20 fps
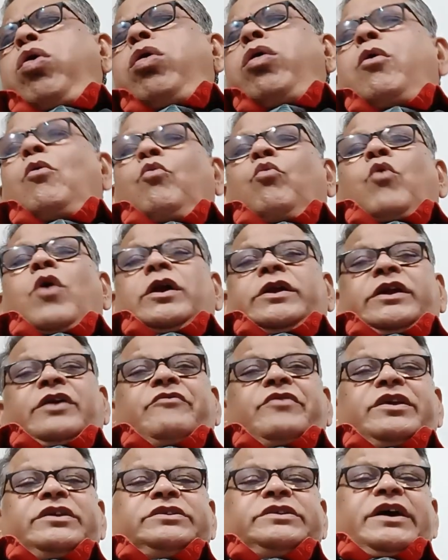Whatever
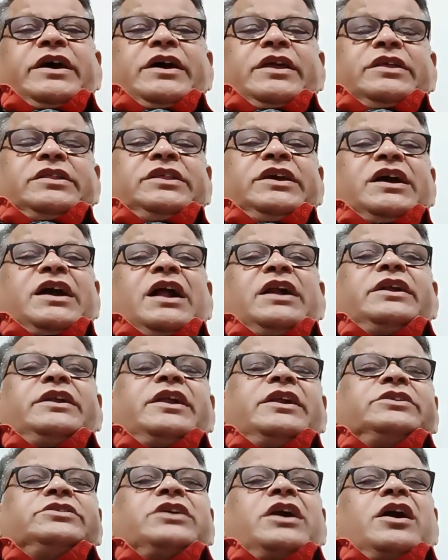is there, the
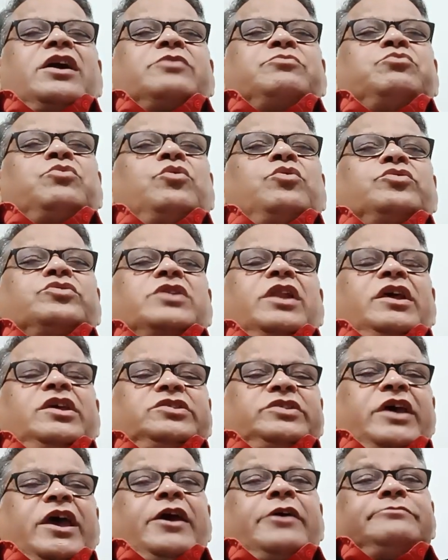contents are mostly
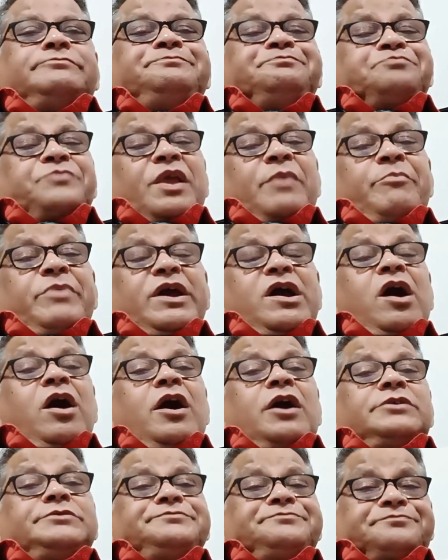same,
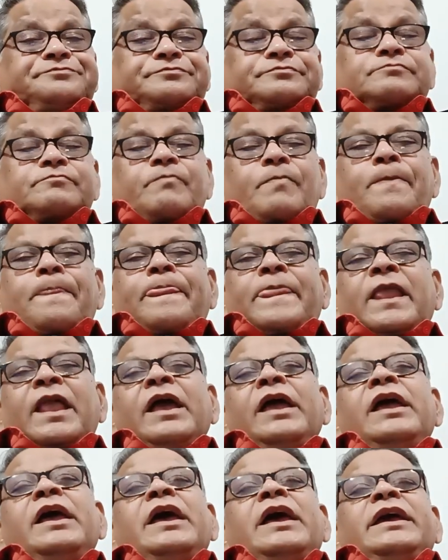because
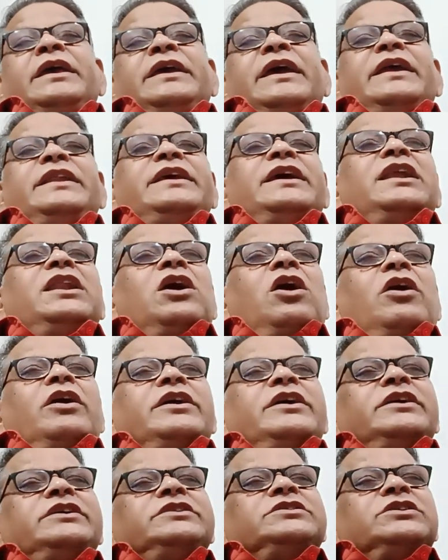any law
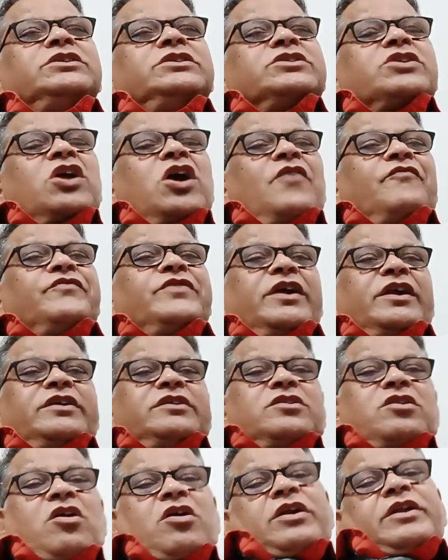is drafted
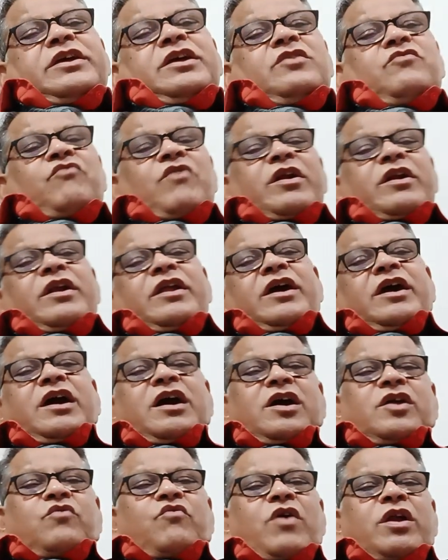not in one day
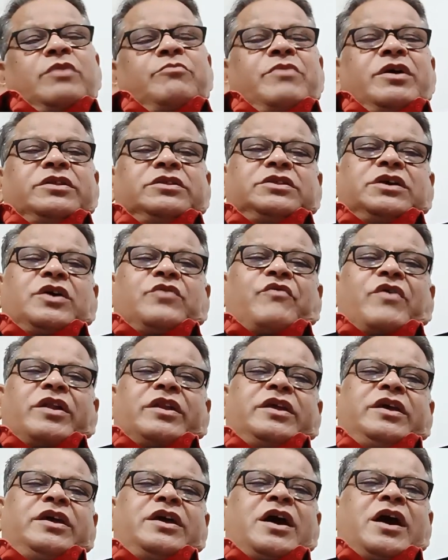or 1 month or 1
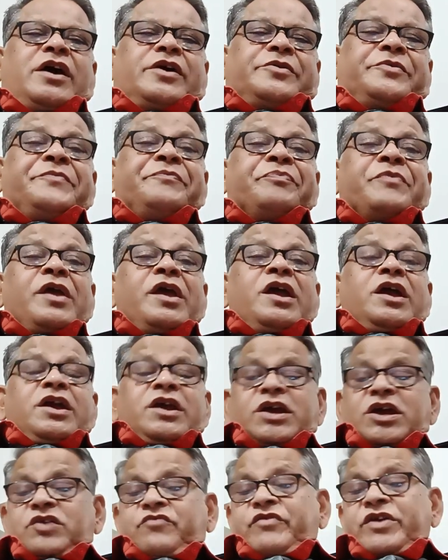year.
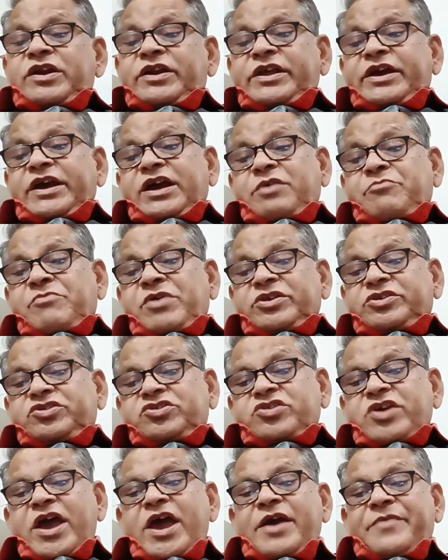It will take much
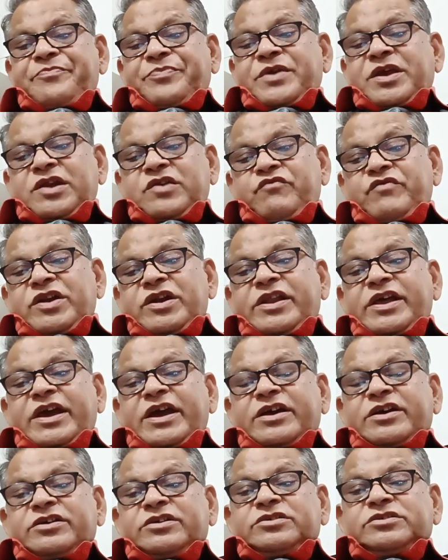time.
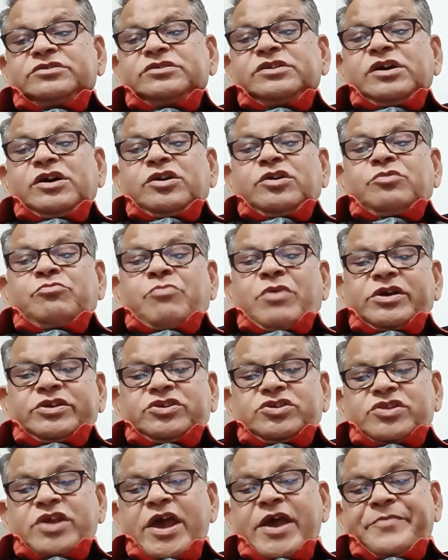Much
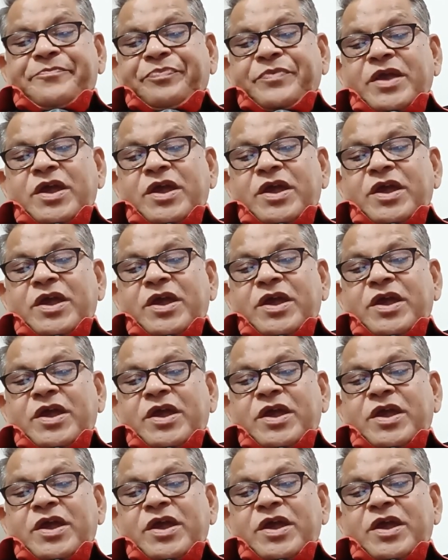time.